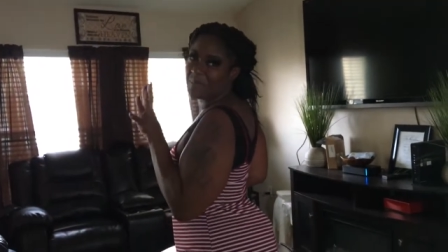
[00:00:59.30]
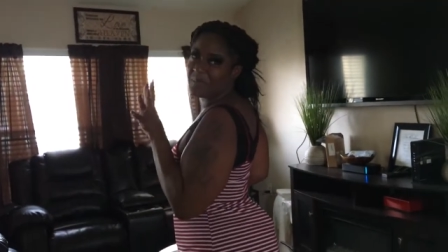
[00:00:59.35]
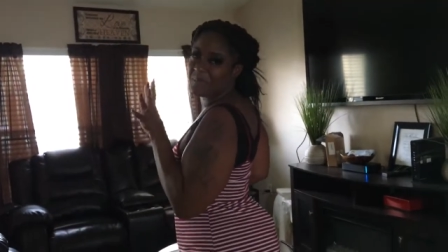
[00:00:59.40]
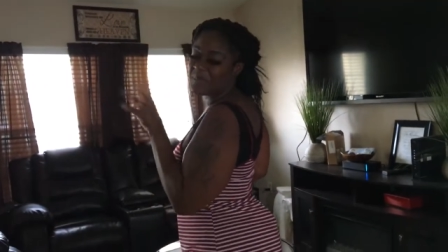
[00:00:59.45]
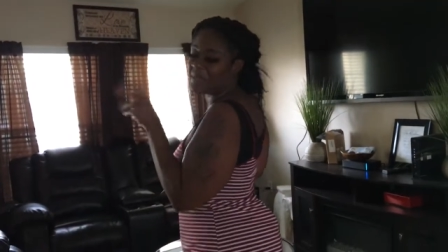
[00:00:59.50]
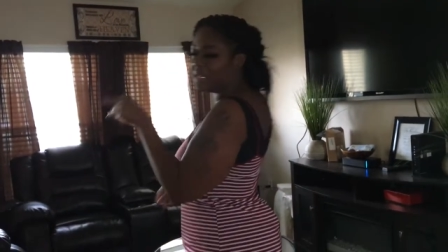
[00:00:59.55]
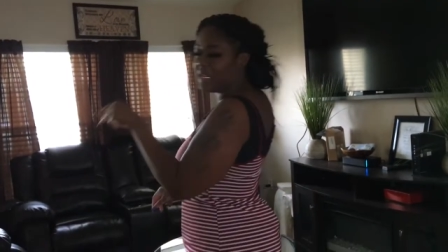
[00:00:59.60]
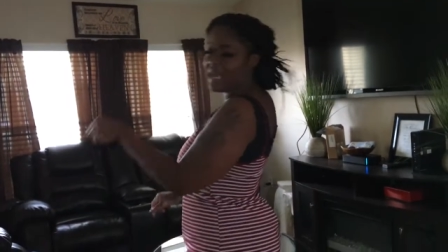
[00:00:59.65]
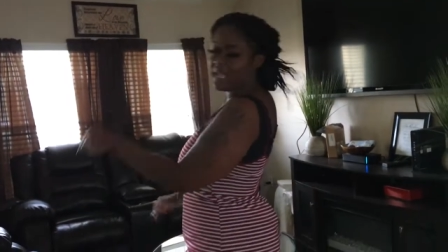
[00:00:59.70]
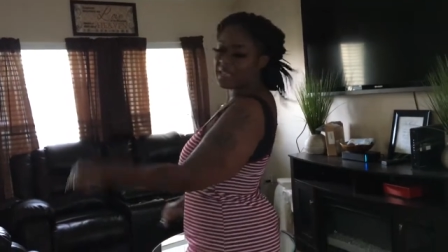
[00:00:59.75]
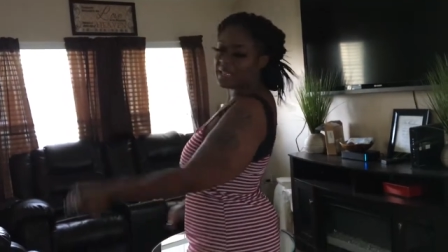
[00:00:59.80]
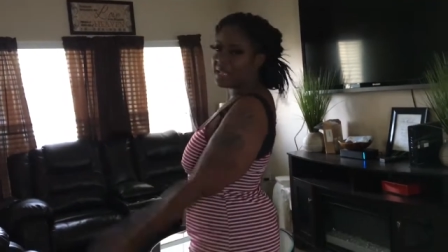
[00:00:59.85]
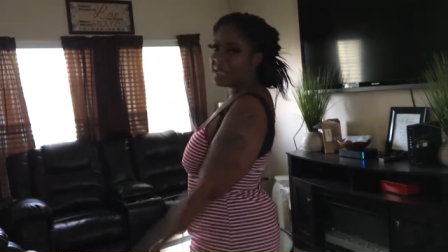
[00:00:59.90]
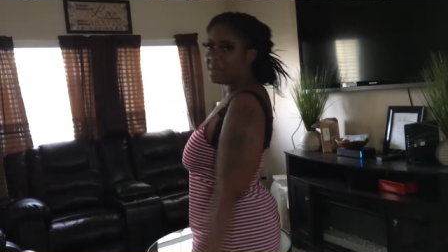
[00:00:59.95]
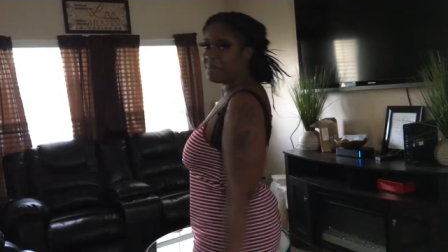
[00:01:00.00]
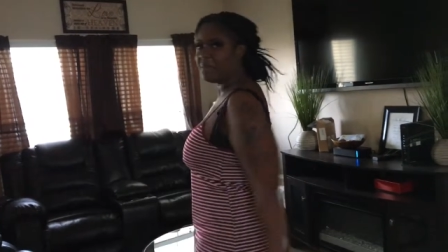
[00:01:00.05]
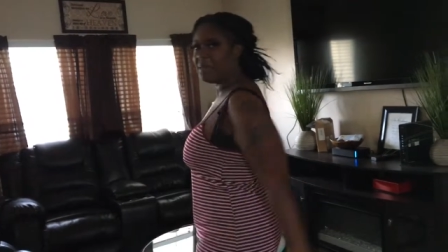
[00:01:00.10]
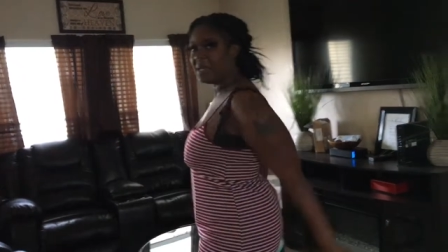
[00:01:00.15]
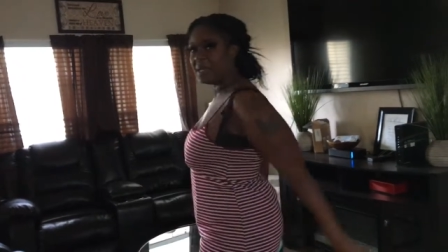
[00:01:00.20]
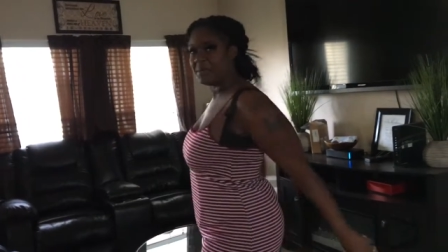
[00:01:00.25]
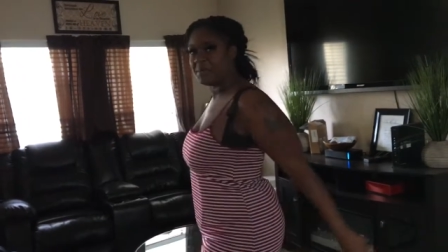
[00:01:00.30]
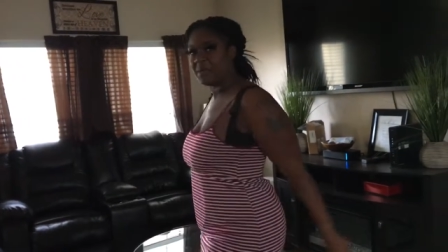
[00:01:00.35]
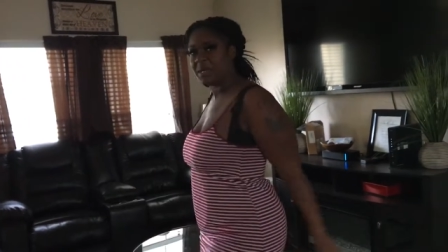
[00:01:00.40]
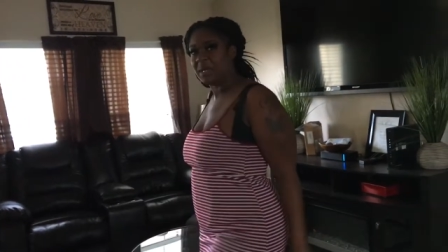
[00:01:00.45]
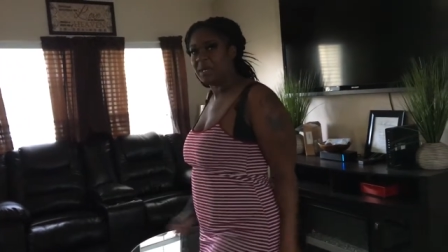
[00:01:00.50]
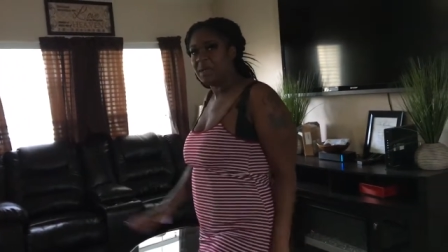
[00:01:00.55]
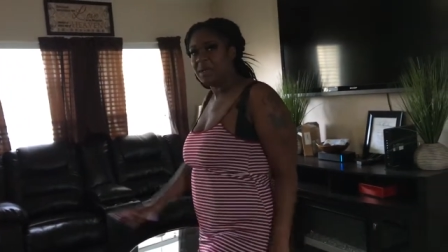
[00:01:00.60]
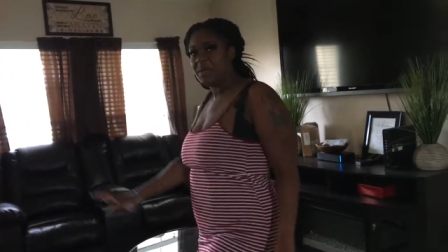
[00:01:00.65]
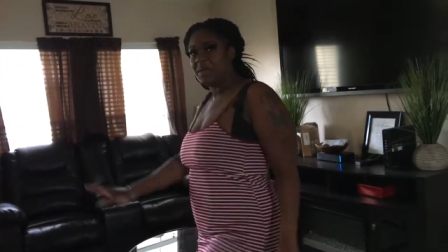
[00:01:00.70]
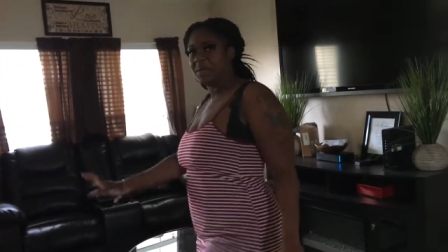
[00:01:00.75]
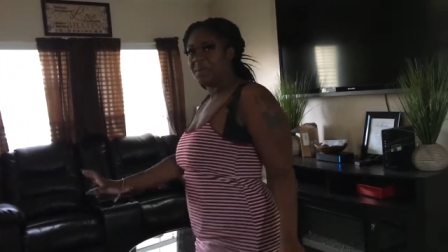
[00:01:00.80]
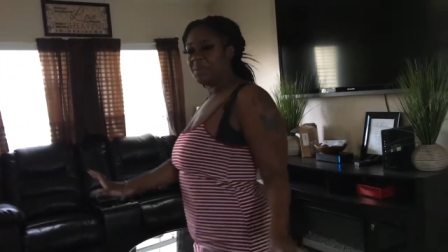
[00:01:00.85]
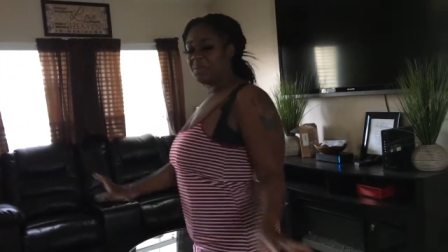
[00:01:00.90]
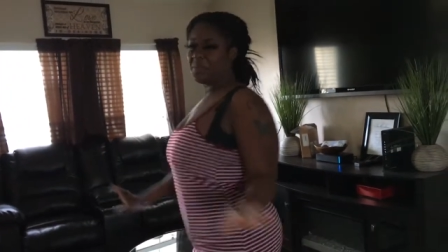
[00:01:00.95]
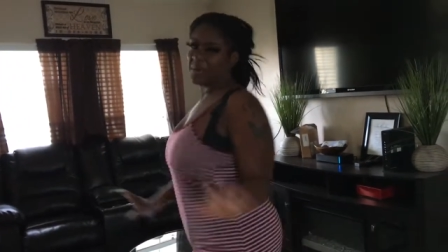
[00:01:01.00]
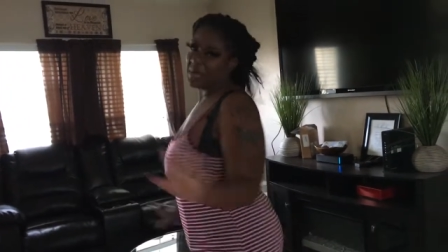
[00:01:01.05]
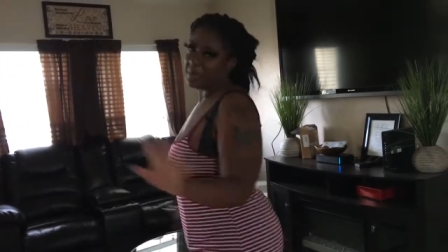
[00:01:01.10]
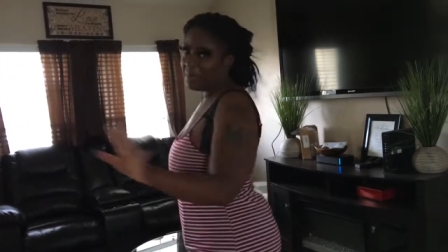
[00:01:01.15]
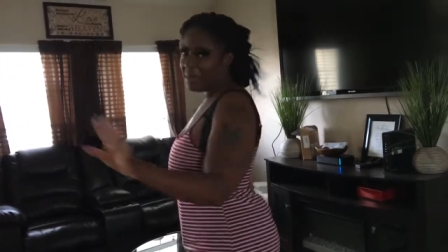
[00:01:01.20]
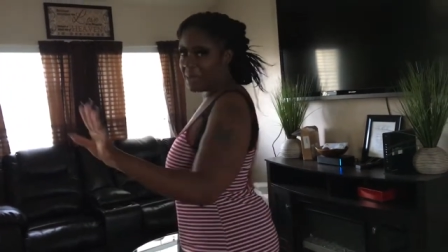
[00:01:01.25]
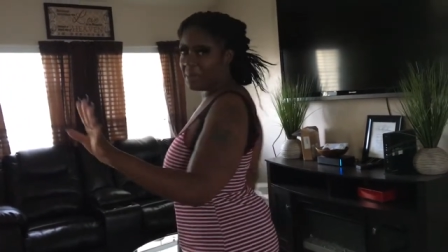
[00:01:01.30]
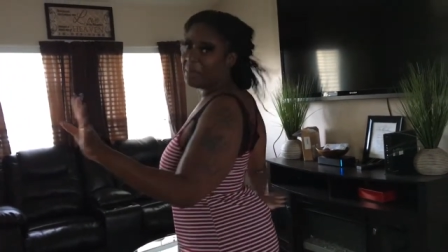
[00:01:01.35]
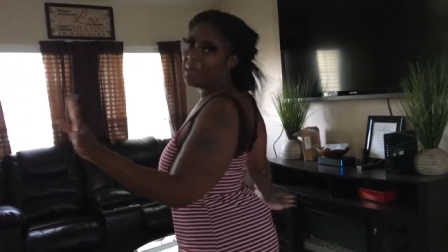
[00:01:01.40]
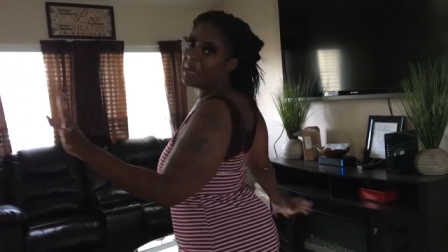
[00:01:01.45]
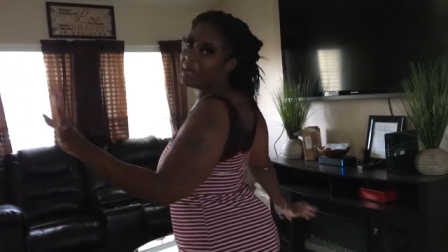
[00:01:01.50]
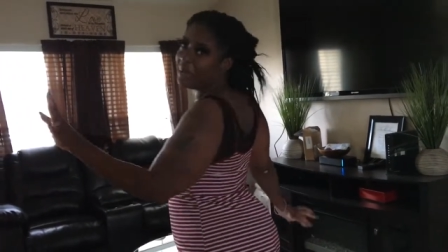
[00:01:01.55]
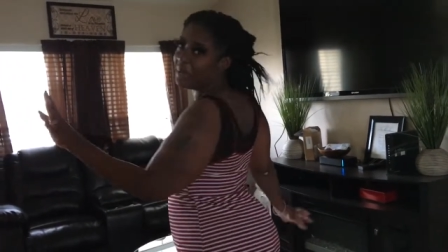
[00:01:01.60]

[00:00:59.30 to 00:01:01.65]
Well, not thank you, ma'am, but wham, bam, bam.